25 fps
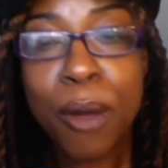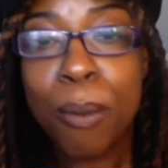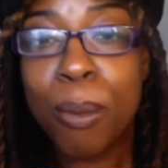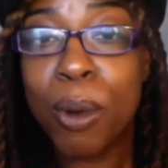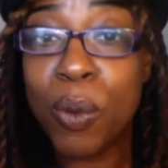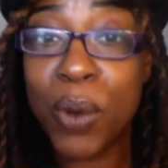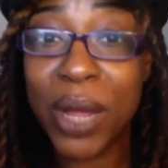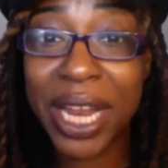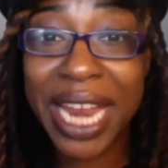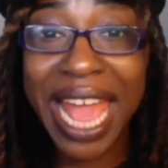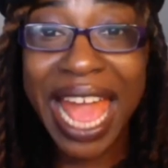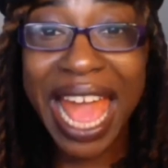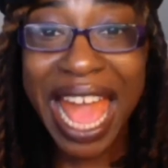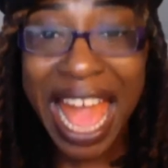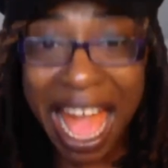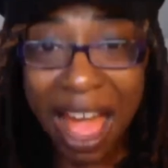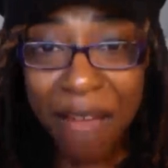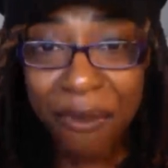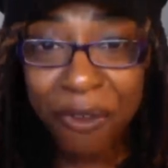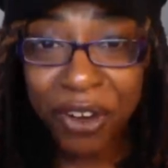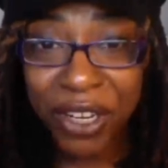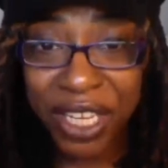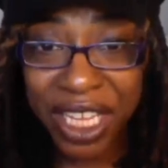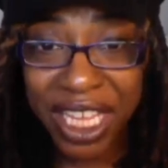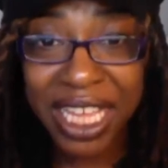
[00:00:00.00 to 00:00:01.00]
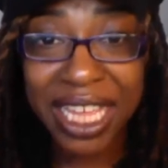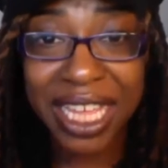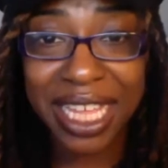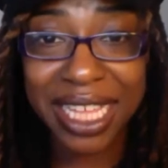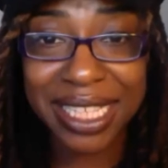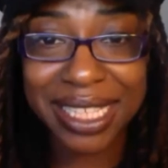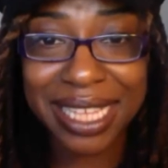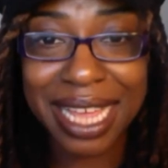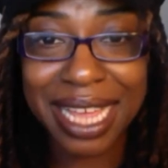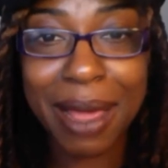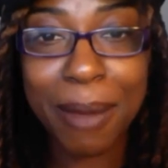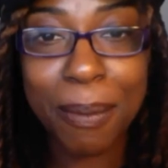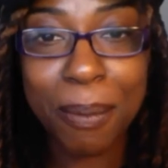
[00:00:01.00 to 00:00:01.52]
But when
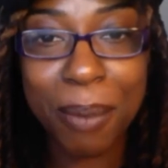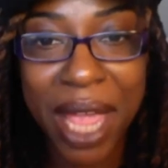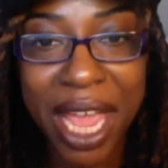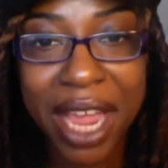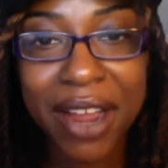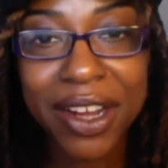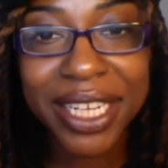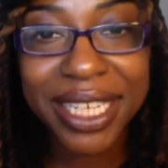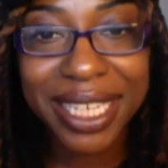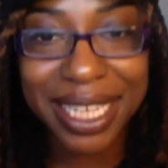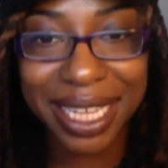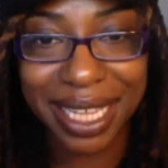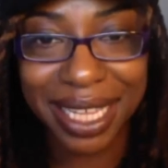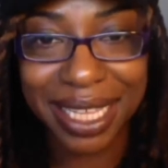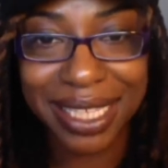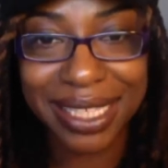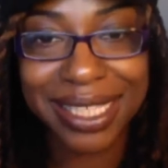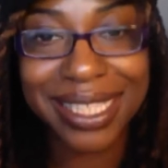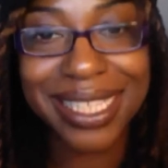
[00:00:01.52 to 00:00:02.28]
African Americans